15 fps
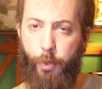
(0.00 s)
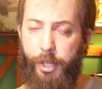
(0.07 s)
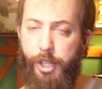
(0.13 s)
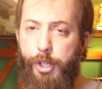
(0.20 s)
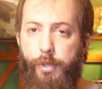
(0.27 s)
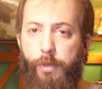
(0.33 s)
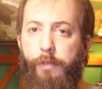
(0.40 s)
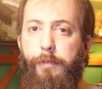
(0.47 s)

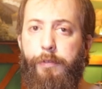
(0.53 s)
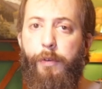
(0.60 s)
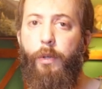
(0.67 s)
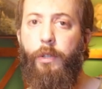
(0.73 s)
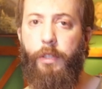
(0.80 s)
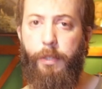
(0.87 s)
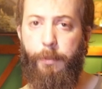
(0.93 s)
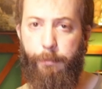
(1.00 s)
traditional
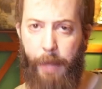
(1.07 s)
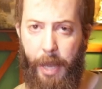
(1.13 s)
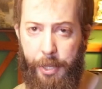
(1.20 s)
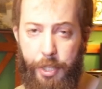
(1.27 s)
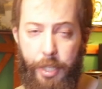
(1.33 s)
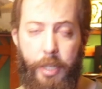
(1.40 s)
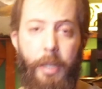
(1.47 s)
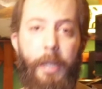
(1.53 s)
folk
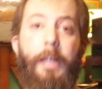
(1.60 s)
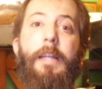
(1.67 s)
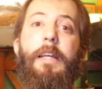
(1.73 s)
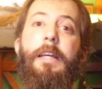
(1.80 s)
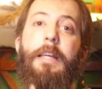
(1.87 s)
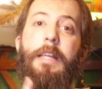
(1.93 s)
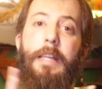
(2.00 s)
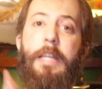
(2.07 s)
magic
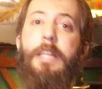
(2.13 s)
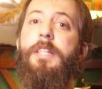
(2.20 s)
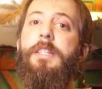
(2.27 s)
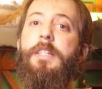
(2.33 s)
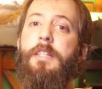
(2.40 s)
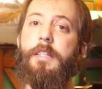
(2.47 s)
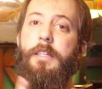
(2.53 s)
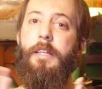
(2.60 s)

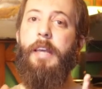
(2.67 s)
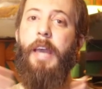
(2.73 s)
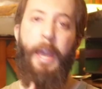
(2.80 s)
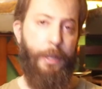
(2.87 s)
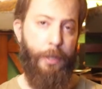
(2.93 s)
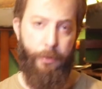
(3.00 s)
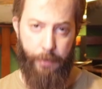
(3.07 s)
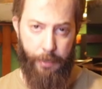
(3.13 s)
isn't
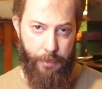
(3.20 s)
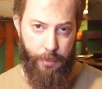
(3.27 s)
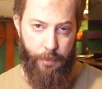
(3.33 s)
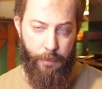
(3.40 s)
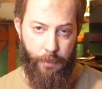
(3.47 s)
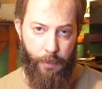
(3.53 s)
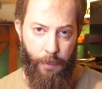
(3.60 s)
accurate.